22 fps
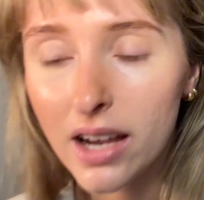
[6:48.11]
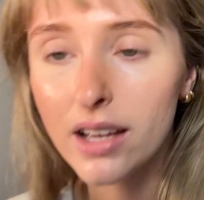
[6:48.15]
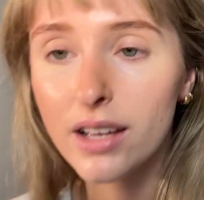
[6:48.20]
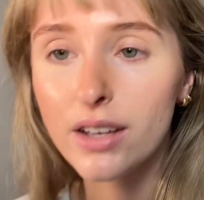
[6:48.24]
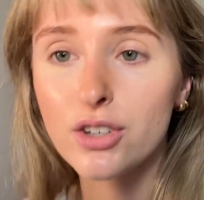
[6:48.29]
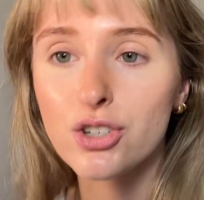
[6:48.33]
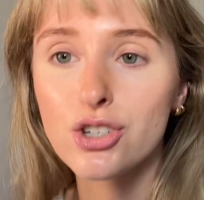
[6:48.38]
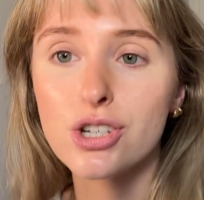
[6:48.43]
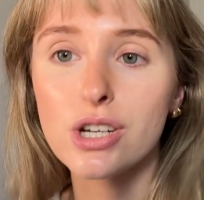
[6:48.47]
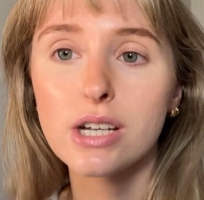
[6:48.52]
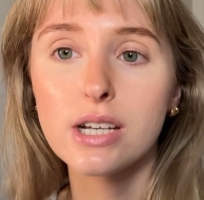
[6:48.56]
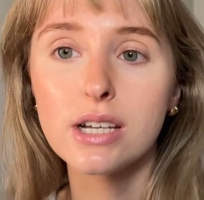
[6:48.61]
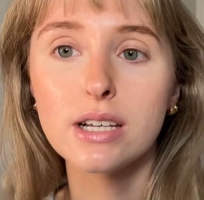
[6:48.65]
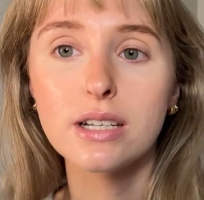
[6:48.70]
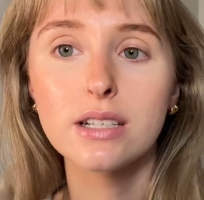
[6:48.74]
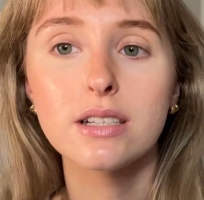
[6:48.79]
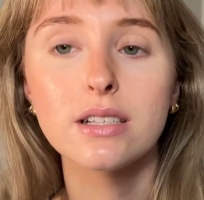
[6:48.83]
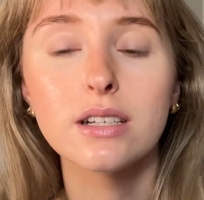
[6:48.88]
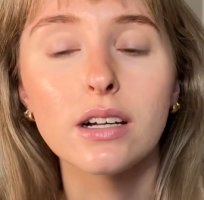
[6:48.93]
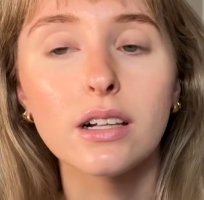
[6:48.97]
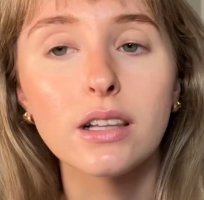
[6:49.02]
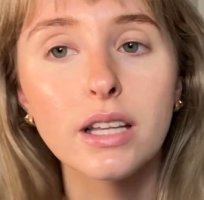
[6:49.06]
She
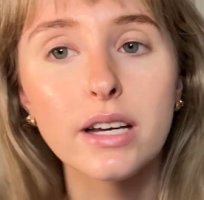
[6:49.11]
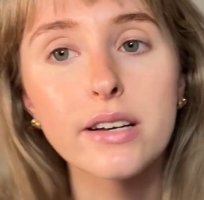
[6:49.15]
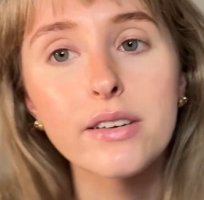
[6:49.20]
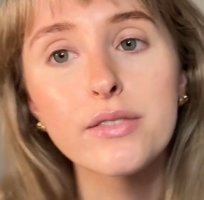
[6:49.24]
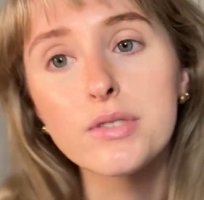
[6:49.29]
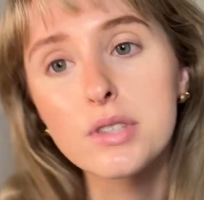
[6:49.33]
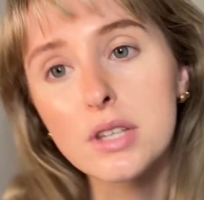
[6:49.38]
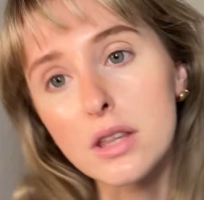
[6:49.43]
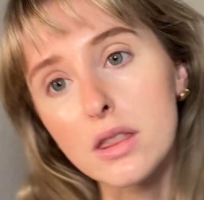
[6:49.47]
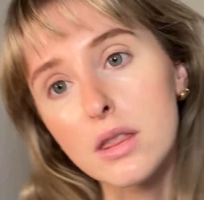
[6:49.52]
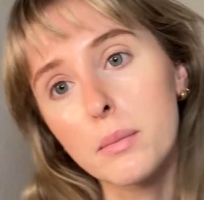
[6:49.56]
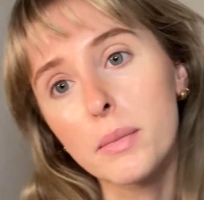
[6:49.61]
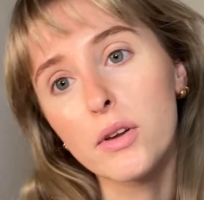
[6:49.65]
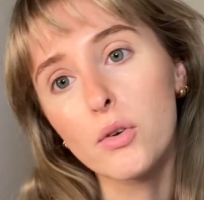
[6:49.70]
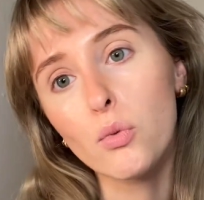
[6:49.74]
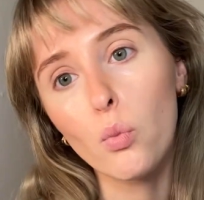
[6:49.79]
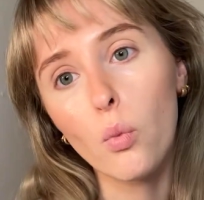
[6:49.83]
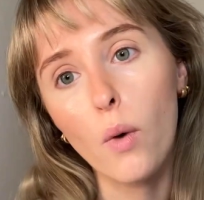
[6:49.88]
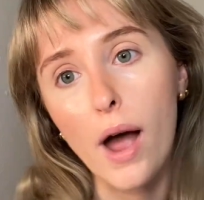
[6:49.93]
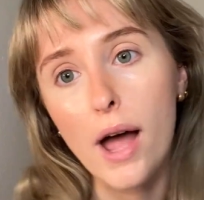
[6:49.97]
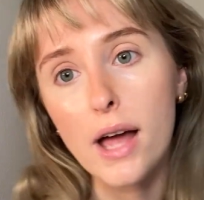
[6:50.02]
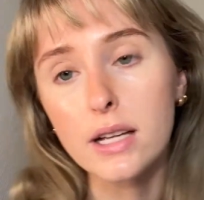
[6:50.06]
still lives in the
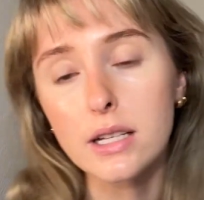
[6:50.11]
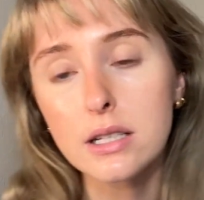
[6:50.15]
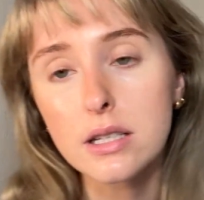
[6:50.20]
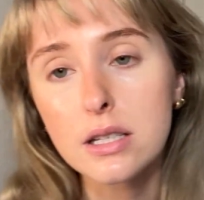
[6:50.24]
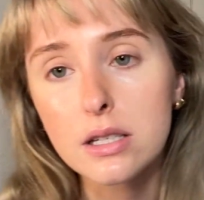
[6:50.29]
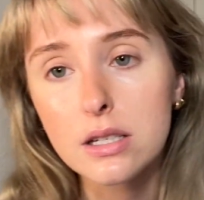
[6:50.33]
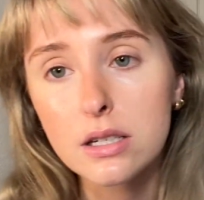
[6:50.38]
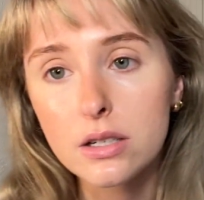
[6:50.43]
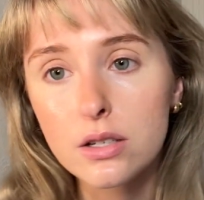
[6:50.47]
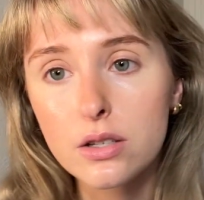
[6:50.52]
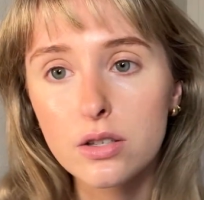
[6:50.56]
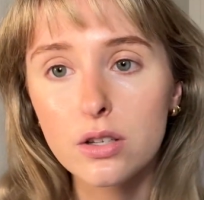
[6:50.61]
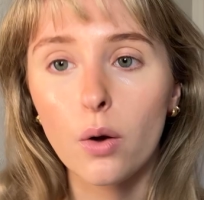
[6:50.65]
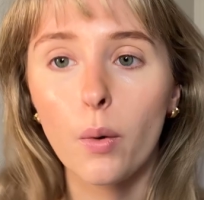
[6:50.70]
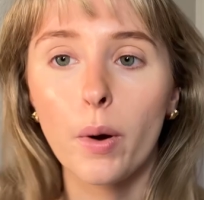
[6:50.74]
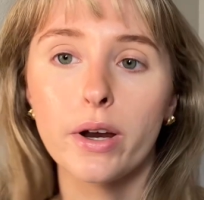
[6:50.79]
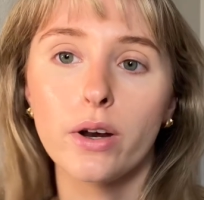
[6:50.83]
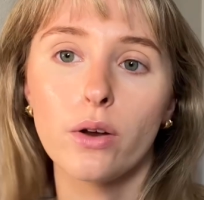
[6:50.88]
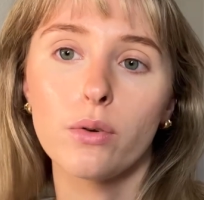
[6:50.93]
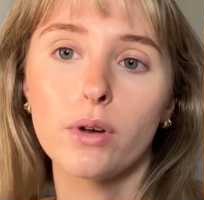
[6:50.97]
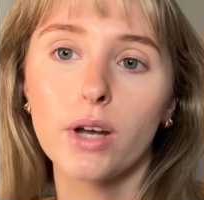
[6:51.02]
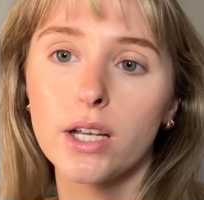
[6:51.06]
Midwest, so I
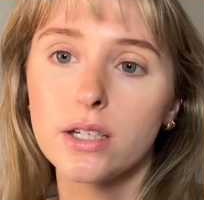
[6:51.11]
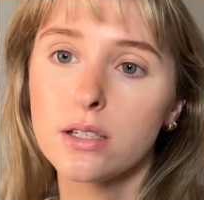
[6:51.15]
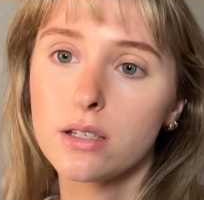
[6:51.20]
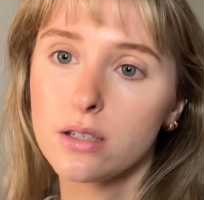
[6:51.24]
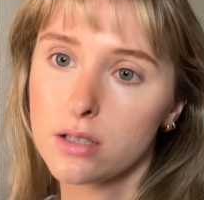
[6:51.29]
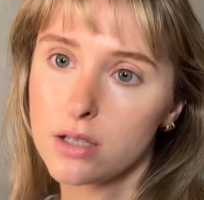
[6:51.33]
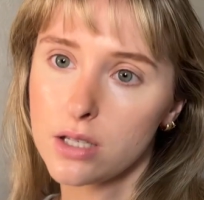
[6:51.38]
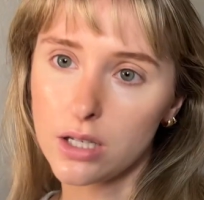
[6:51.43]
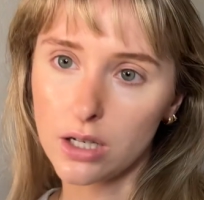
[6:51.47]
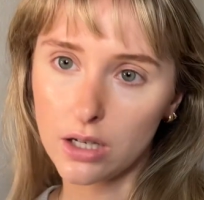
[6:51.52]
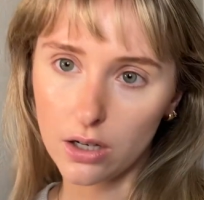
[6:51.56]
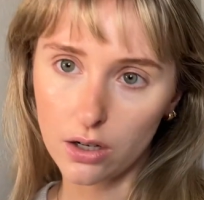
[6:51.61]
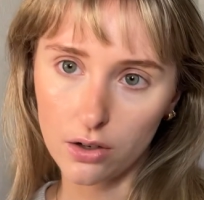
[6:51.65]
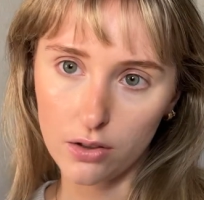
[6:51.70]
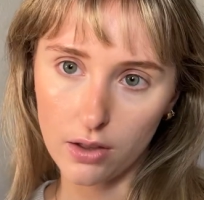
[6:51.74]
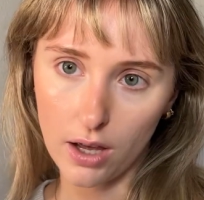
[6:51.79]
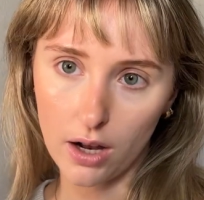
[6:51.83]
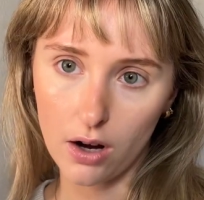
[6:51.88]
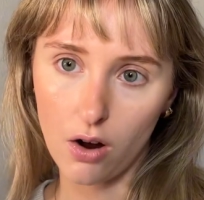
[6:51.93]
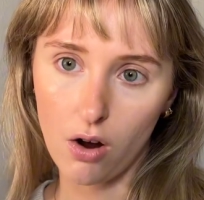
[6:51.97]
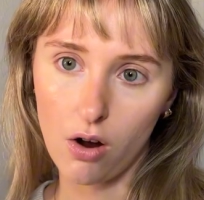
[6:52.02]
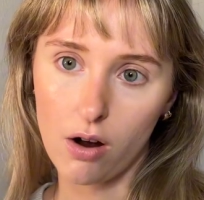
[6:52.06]
don't get to see her
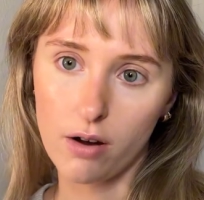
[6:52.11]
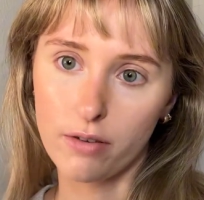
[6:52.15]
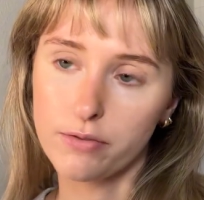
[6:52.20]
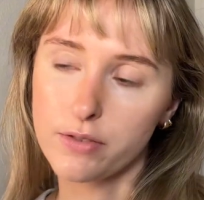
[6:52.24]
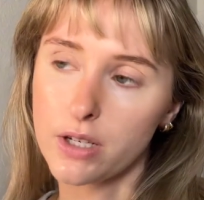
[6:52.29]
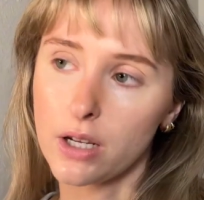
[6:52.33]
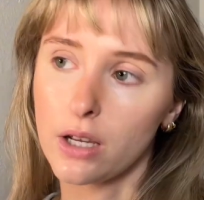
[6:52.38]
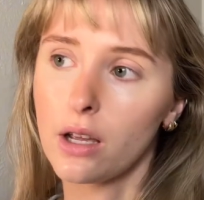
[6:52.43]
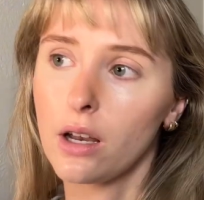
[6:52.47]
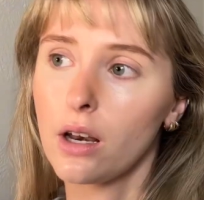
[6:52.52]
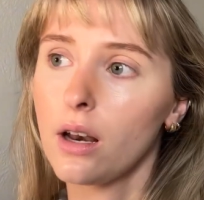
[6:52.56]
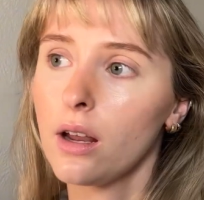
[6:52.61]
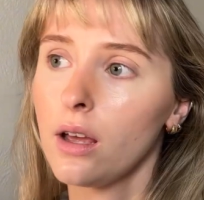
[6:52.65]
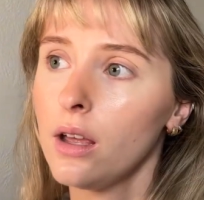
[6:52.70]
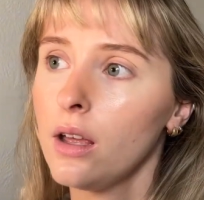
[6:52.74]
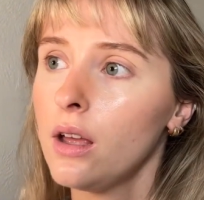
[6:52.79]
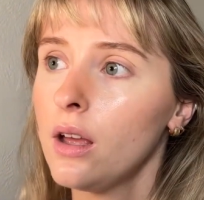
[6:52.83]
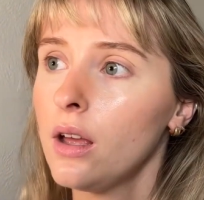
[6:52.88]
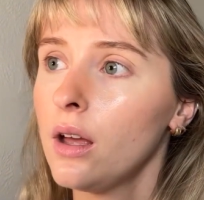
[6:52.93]
that often.